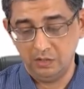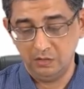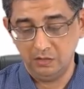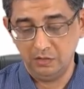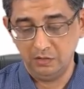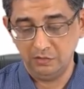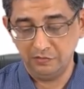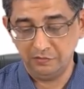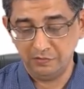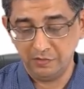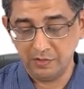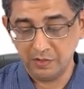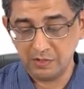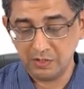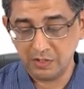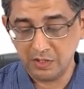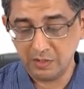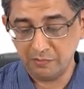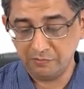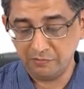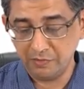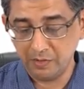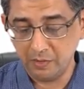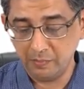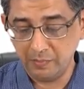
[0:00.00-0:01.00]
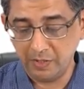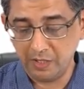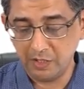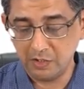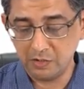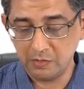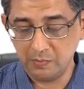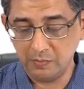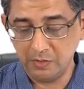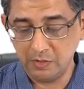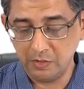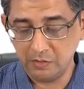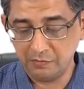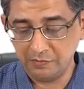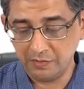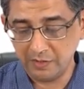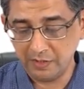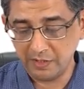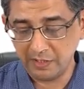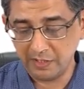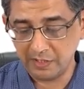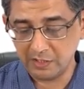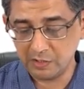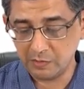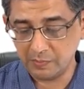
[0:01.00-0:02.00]
The first step for management of a
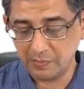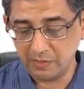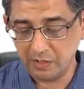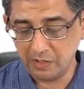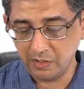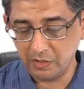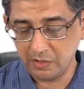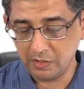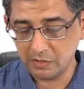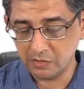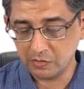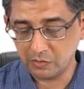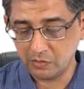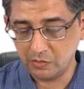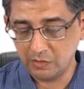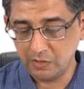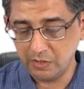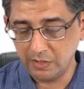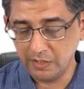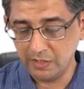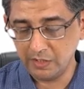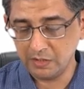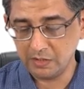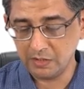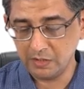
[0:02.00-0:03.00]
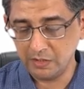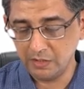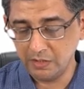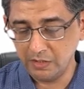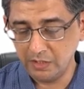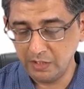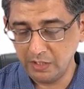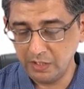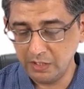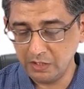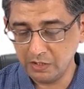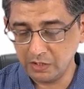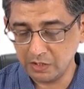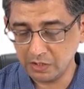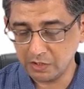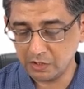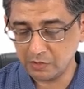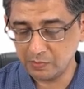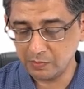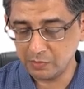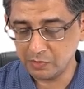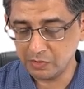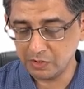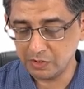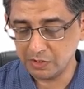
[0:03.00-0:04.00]
TET spell is called as knee
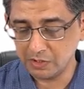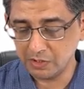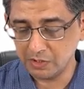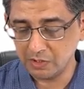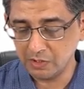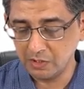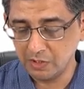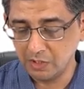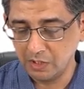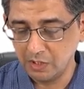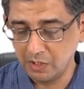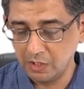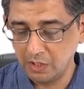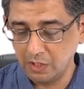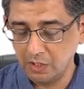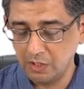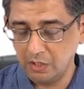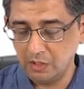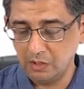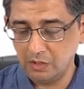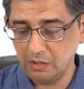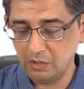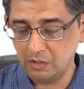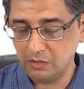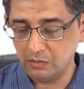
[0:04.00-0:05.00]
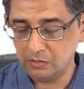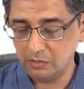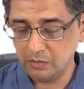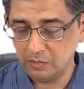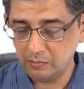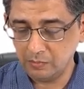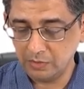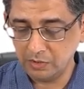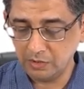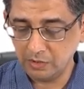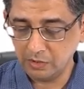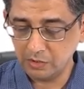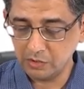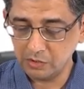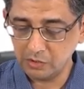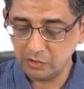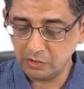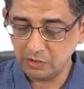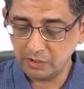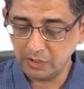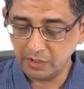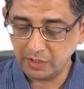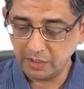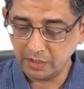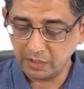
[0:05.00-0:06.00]
chest position. Now the mother is
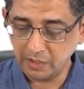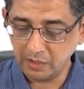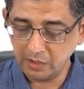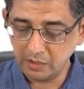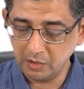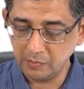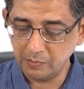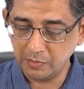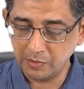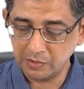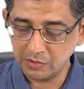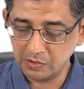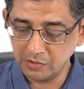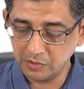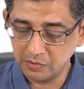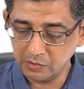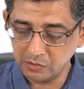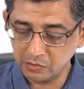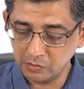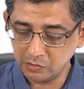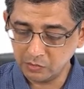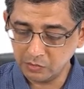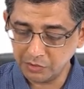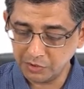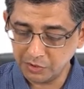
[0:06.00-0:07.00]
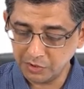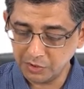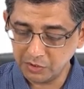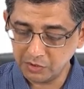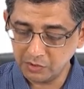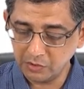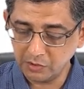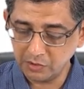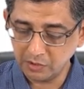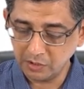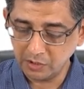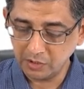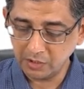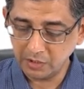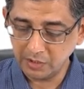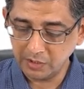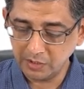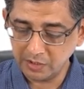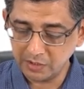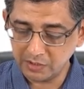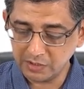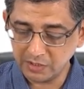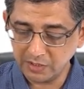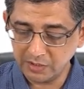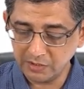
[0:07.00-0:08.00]
not a technical person, so she's not going to
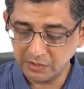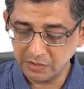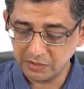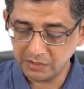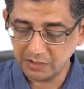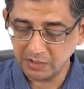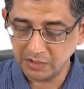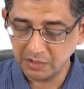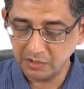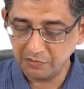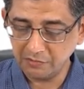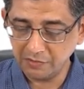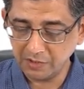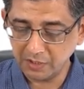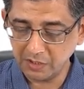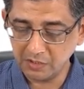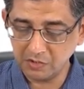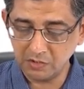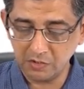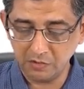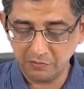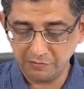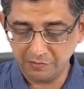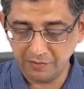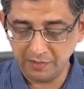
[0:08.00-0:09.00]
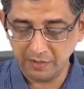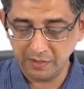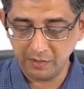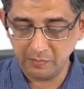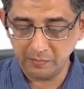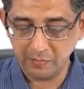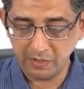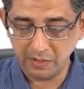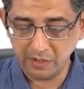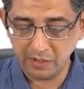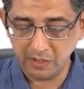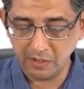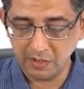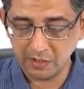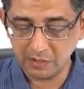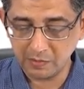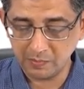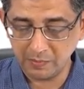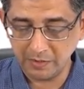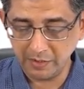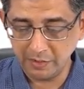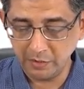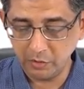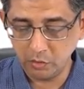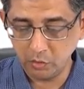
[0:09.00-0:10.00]
understand the significance of it, but I'll
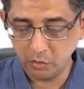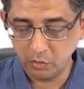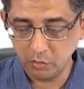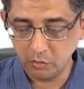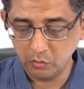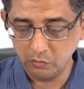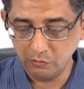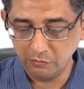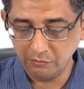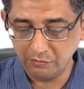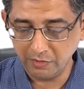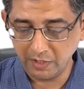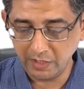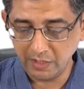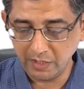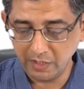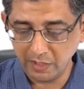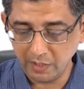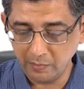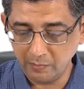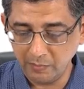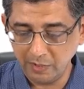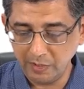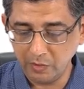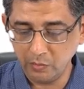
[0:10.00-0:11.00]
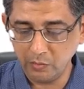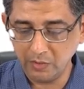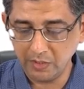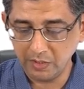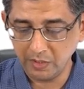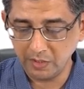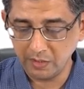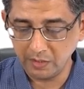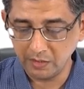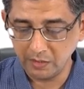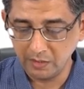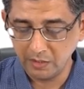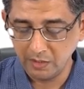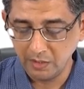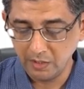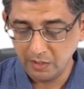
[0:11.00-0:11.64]
explain to you why am I doing it.